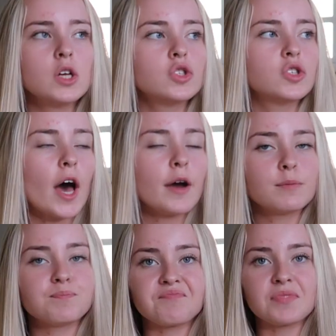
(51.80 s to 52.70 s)

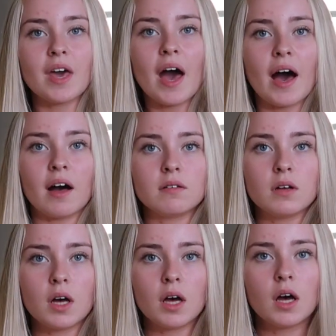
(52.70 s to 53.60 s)
So yeah,
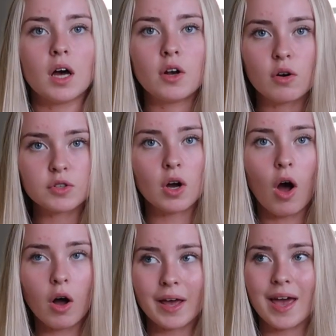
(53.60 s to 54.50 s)
uh, enough
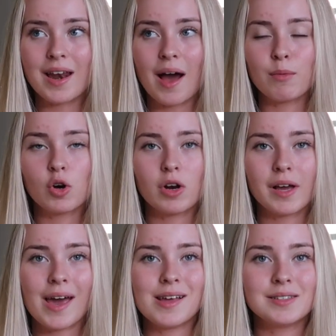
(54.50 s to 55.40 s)
talking and we're going
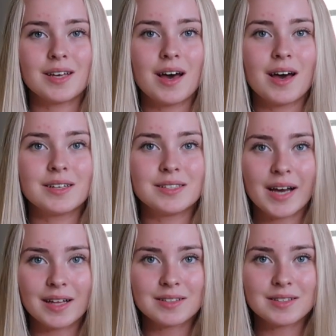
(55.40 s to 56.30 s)
to get into
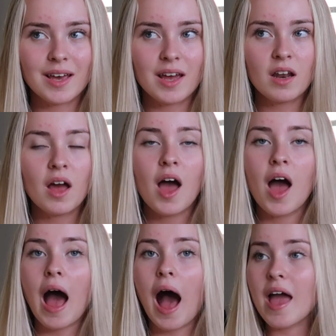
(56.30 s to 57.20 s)
dancing.
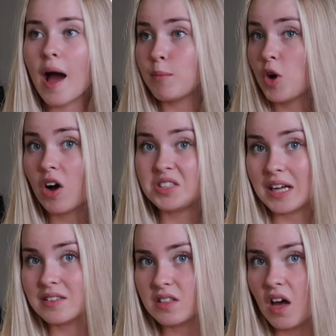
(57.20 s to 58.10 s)
I am not a
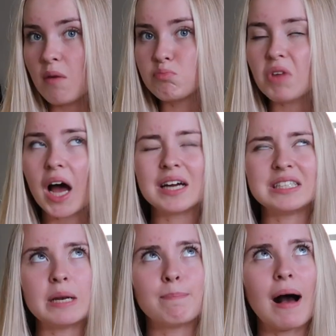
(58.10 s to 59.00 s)
dancer. I
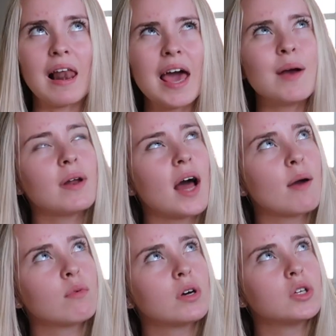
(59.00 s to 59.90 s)
did ballet when
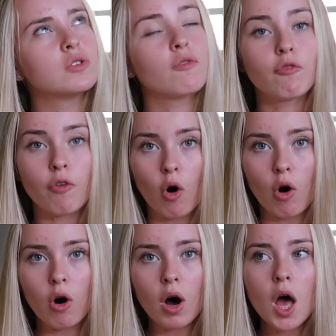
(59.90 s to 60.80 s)
I was
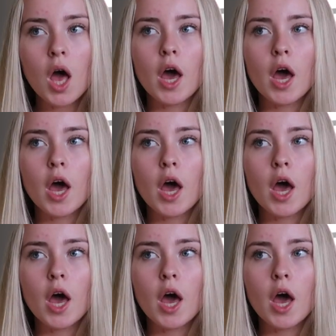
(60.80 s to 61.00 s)
four,